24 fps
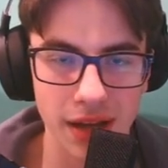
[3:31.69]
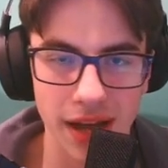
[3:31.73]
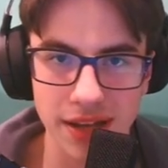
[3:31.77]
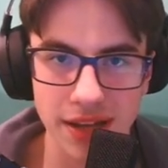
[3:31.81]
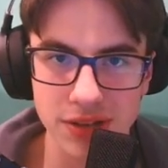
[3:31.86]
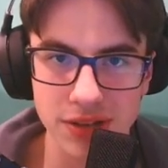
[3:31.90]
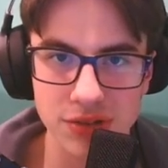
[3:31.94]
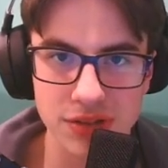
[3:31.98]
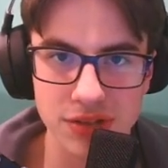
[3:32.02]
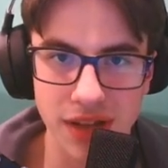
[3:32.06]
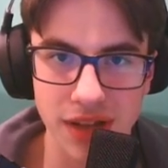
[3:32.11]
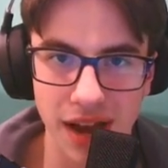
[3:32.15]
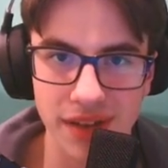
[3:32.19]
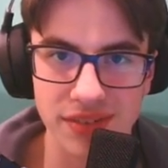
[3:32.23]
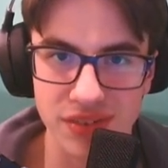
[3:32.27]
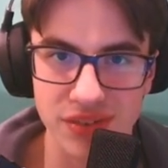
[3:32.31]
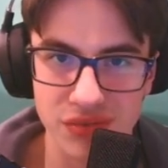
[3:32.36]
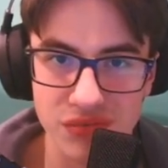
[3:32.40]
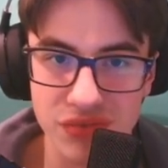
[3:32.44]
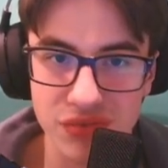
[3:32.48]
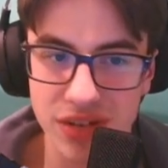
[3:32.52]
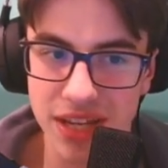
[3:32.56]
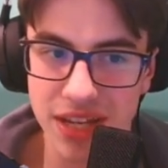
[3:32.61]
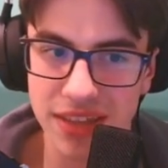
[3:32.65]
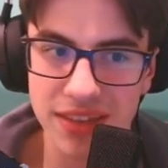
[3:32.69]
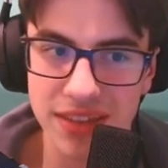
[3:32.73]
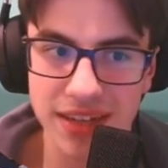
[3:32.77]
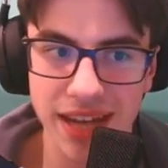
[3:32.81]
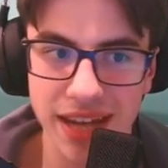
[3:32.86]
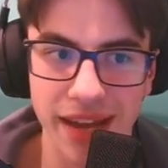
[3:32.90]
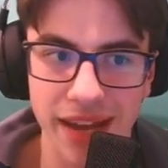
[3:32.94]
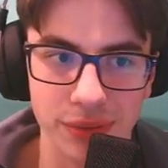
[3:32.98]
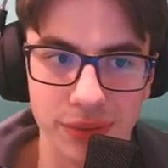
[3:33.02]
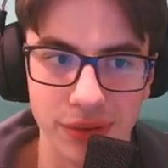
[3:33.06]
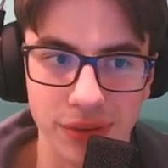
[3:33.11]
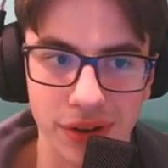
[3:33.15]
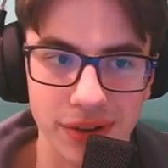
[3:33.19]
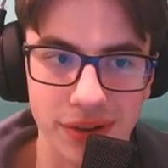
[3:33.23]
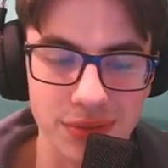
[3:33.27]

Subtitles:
I used to have it really nailed on.